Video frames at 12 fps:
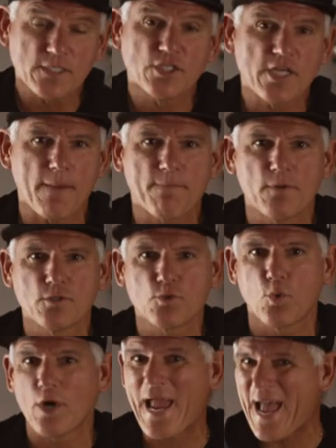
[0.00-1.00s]
shepherds
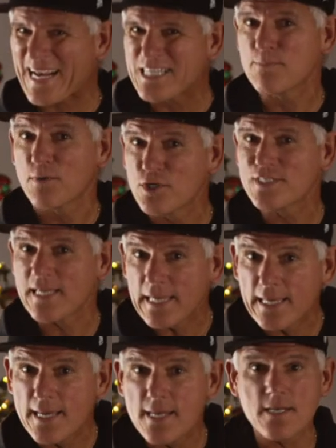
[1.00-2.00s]
were experts
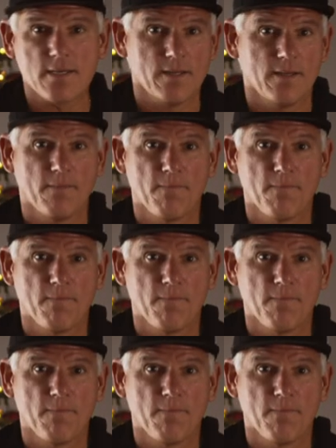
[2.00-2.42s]
in,